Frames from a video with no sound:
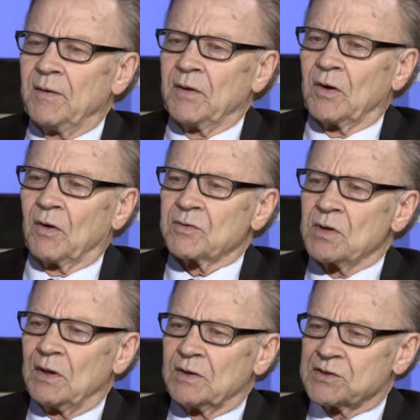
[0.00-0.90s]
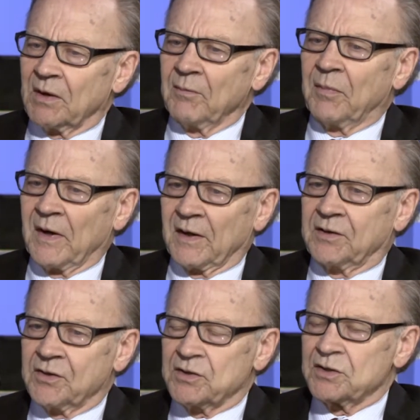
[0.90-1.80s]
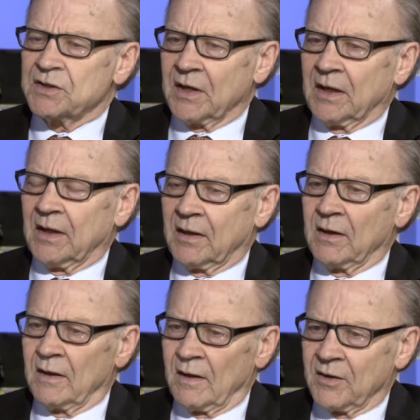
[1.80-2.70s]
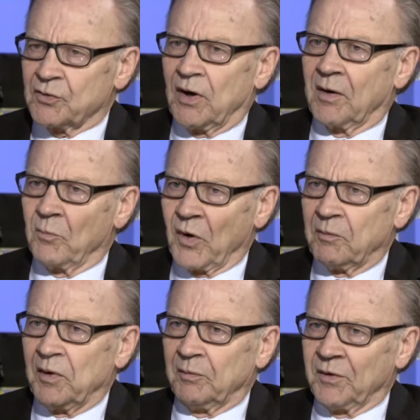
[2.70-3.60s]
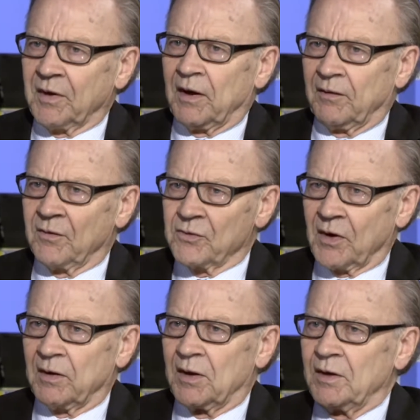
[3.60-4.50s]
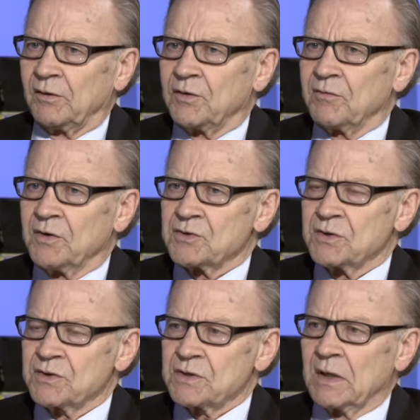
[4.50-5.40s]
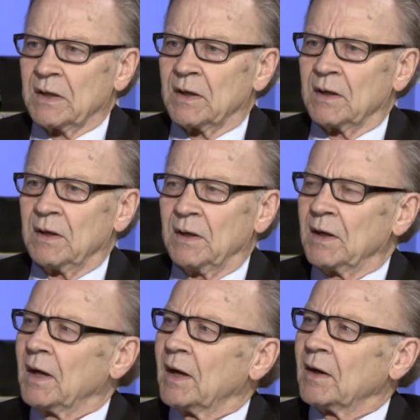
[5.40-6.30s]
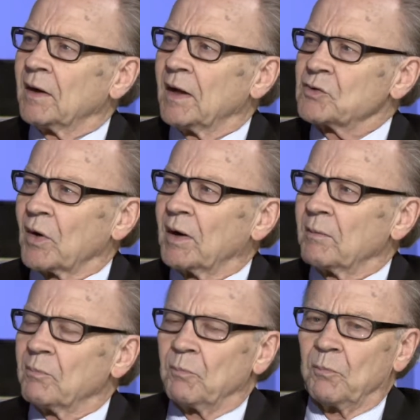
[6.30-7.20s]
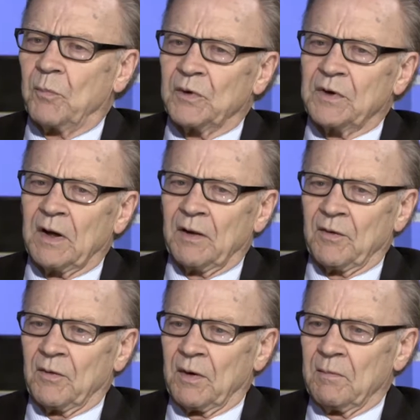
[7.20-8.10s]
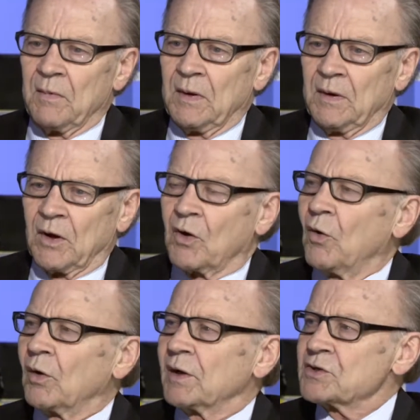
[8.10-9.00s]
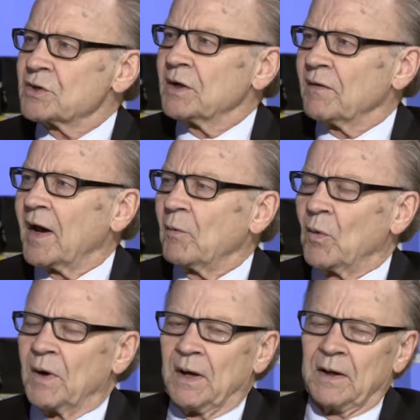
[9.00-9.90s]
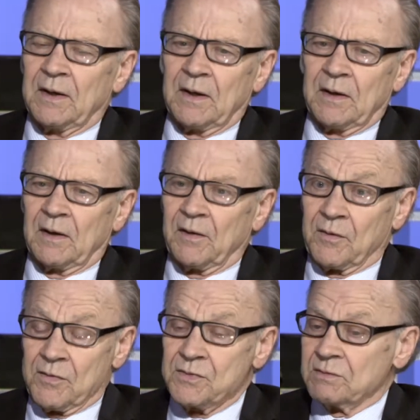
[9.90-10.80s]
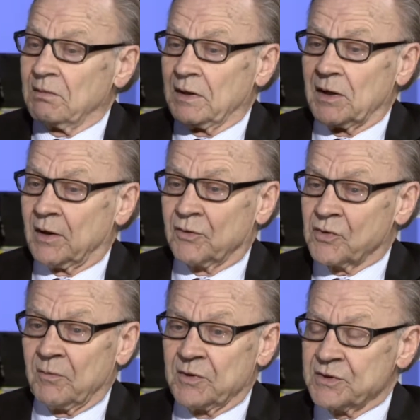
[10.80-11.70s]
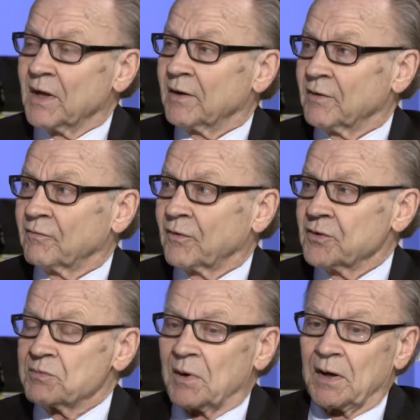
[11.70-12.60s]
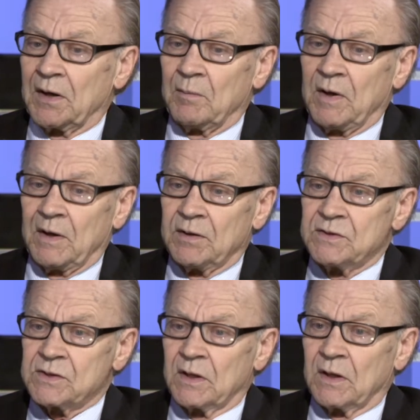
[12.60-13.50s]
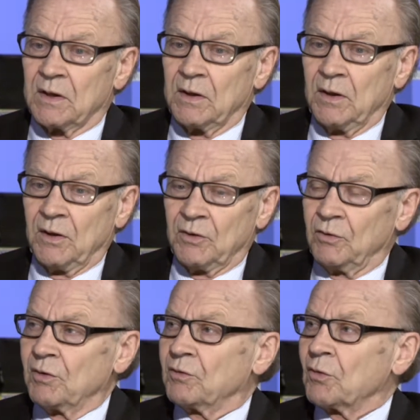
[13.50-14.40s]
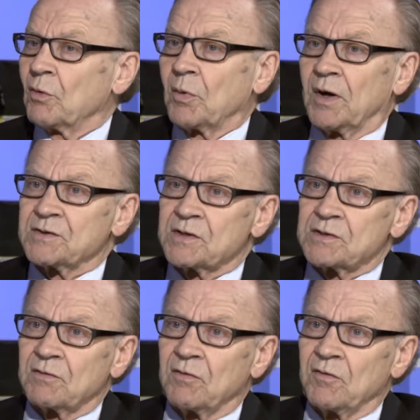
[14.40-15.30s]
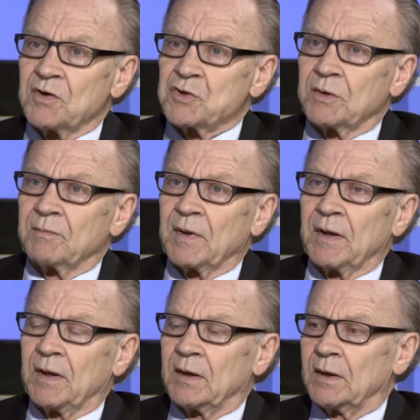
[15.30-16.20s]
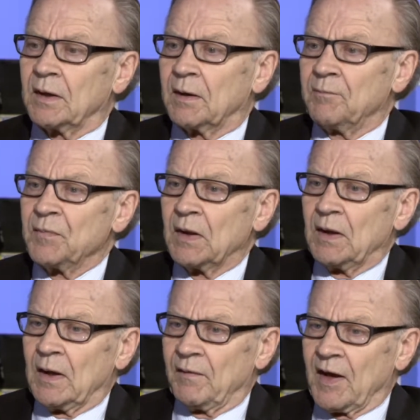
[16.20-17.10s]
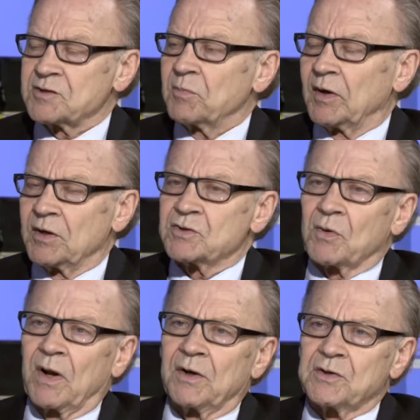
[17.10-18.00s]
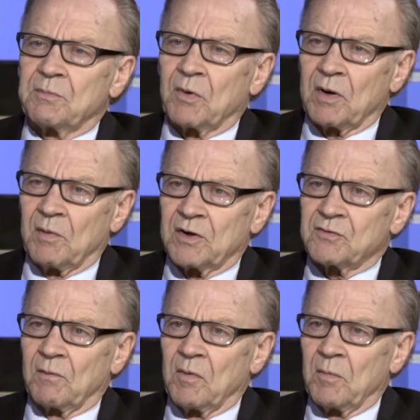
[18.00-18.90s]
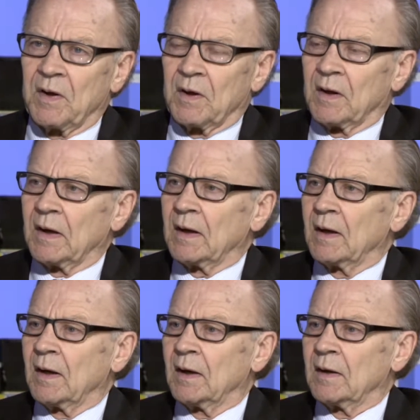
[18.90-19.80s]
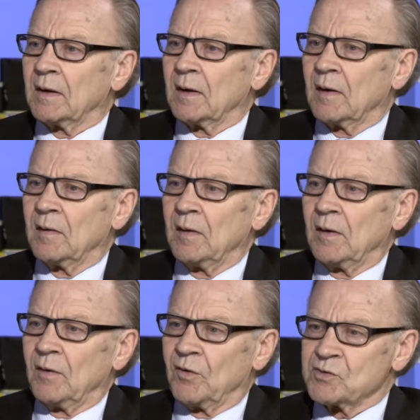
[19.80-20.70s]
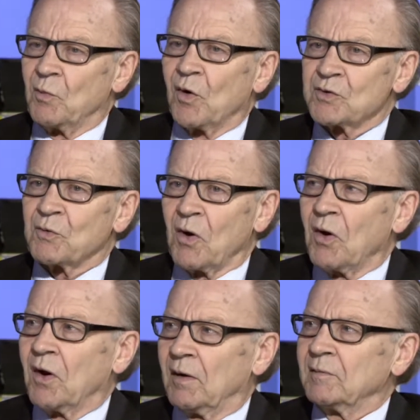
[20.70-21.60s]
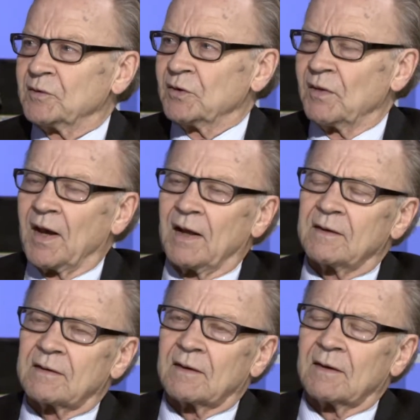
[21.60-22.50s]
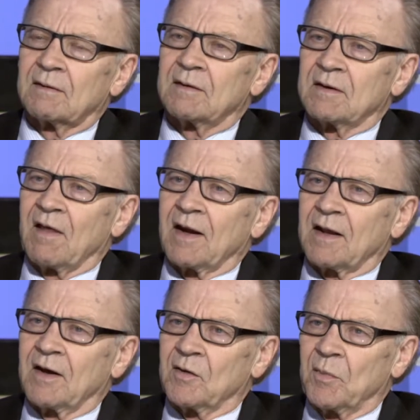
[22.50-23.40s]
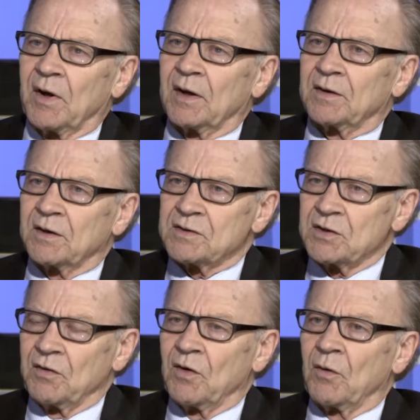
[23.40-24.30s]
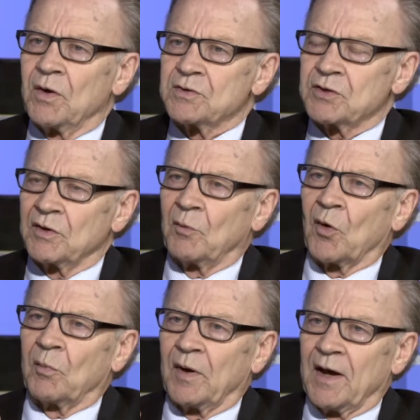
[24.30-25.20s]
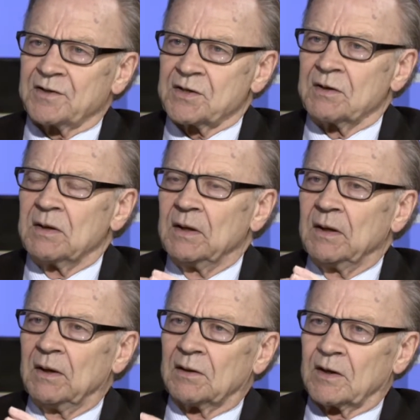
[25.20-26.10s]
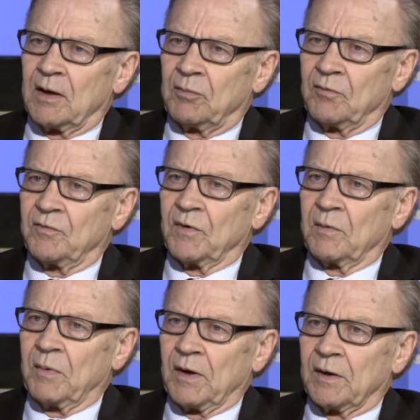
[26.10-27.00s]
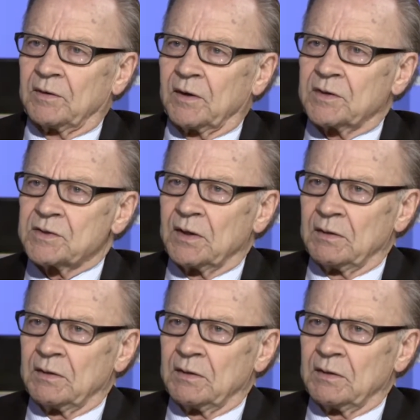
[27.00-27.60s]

you know, some politicians get in and they try to bring people together, try to heal divisions, and they try to put together a coalition in that way, and others, and Donald Trump is not the first by any means, do it through a process of division, and that's been his strategy pretty much from the beginning. And there's more draw to that kind of politics than there is to the more placid type of politics